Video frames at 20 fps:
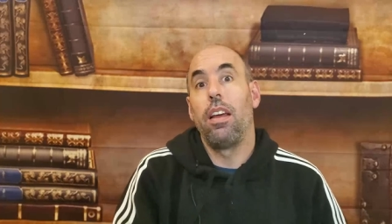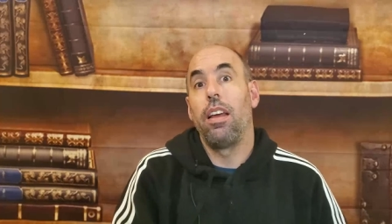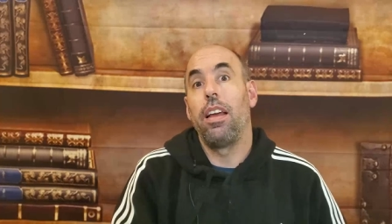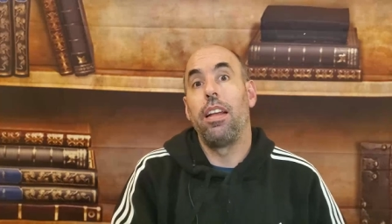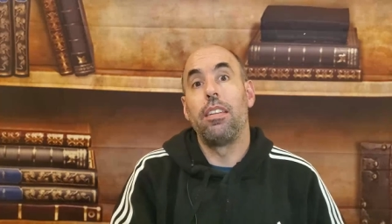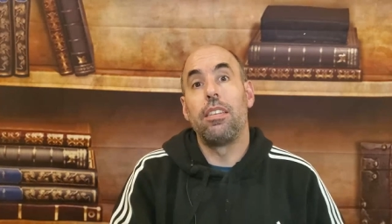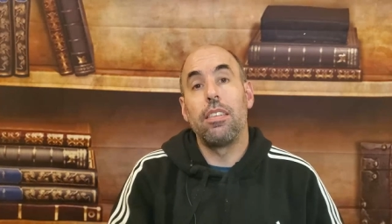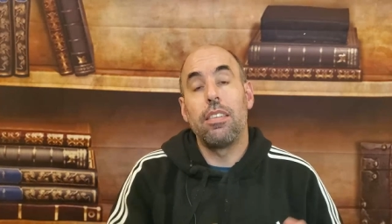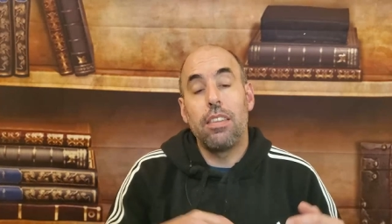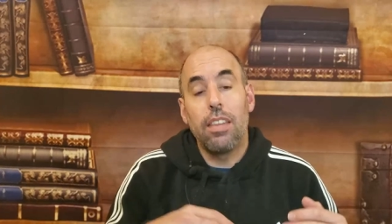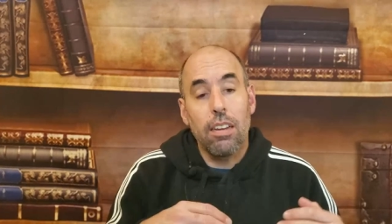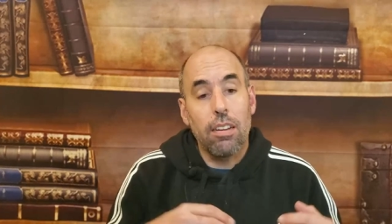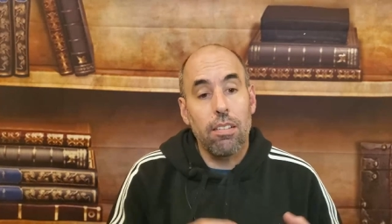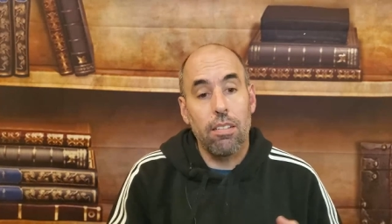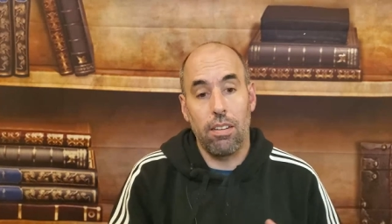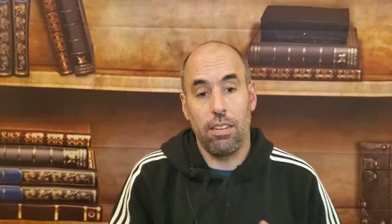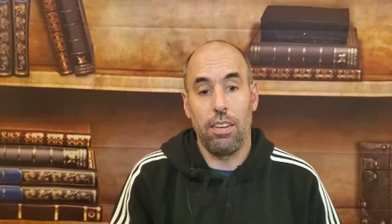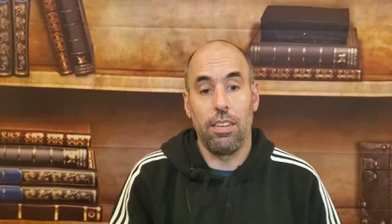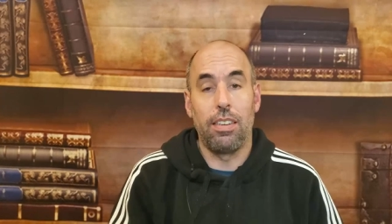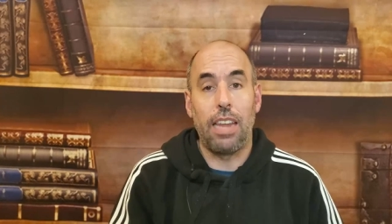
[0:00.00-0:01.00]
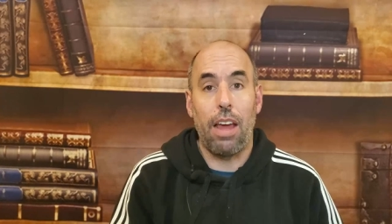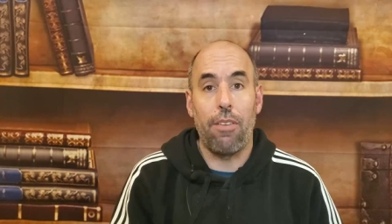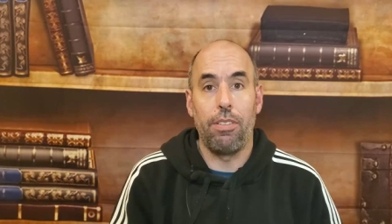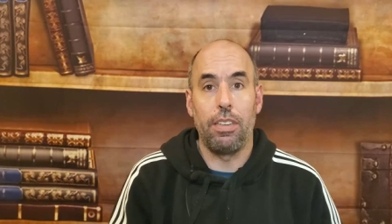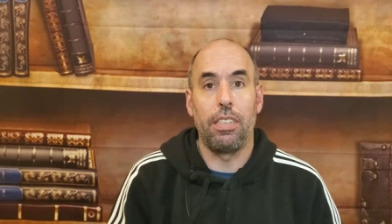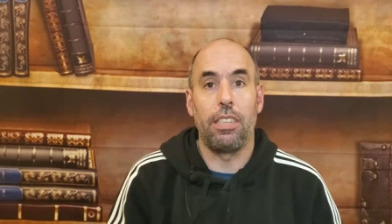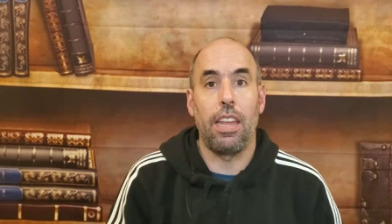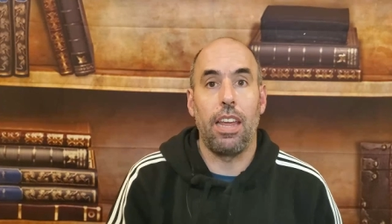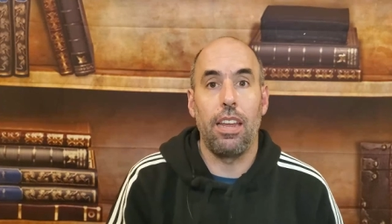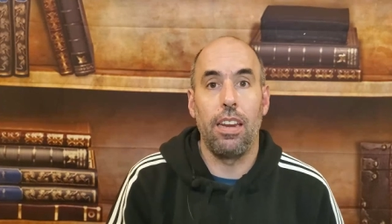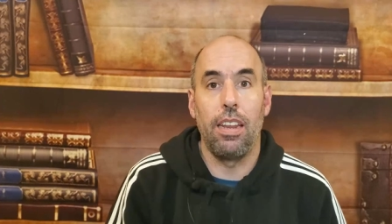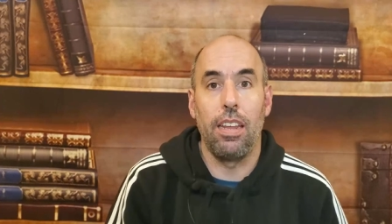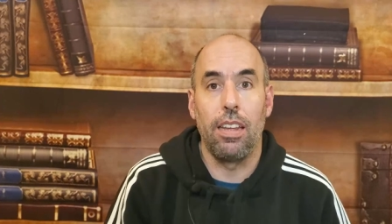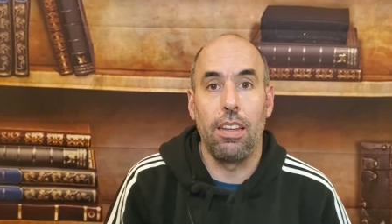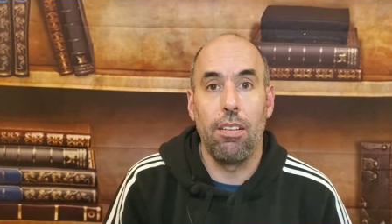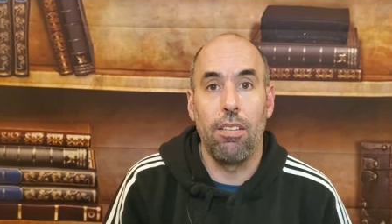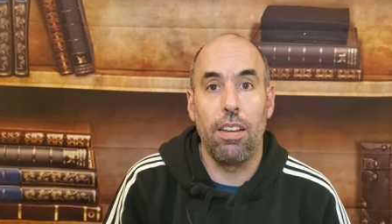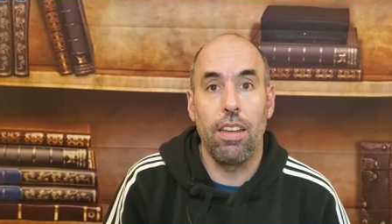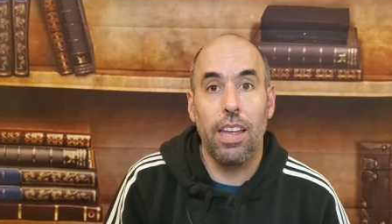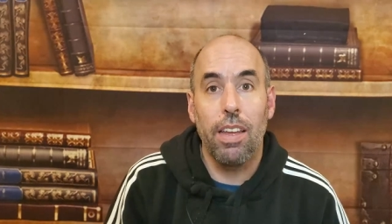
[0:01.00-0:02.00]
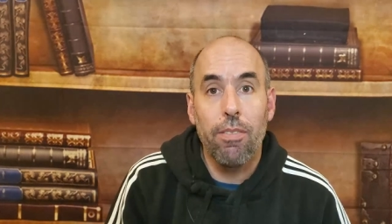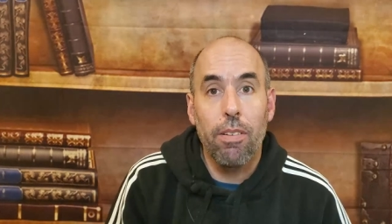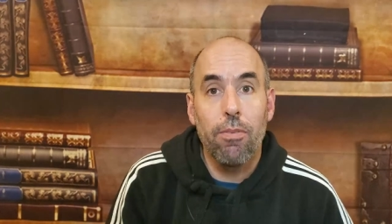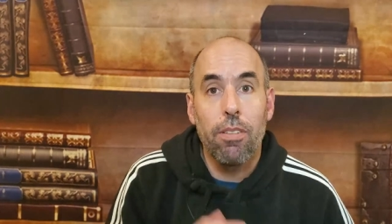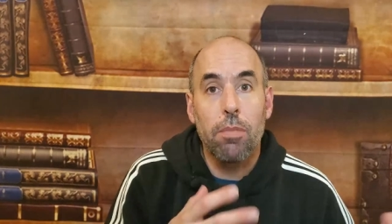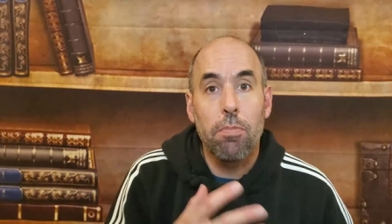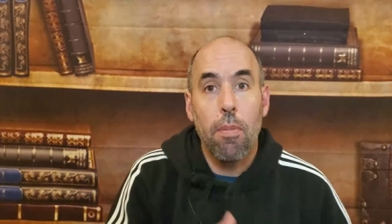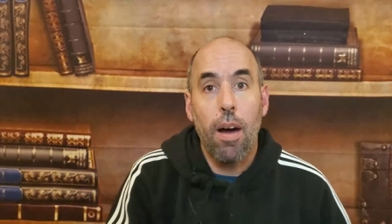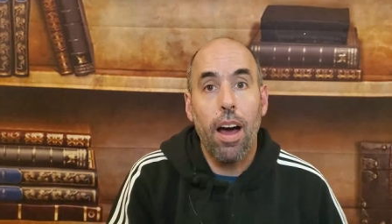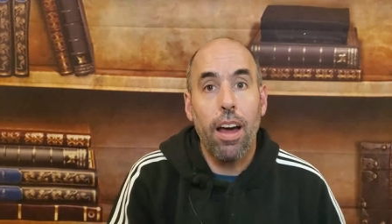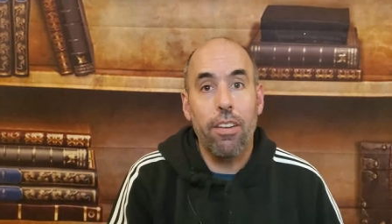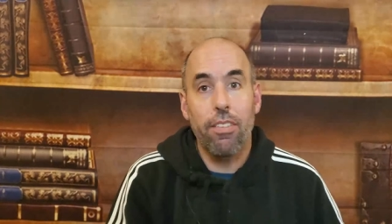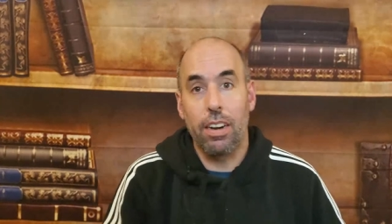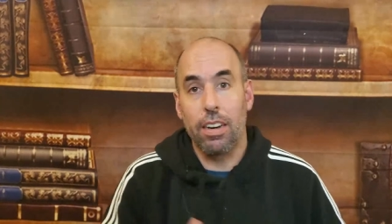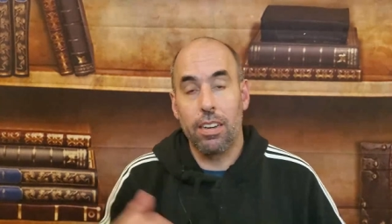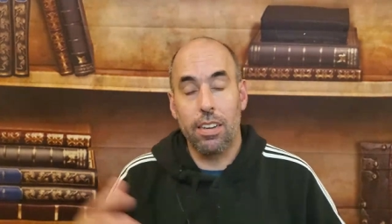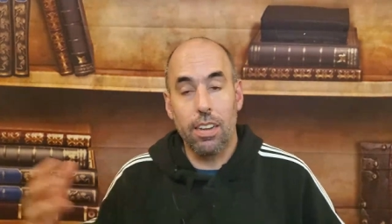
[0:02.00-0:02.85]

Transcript: it's still devastating, even with moderate.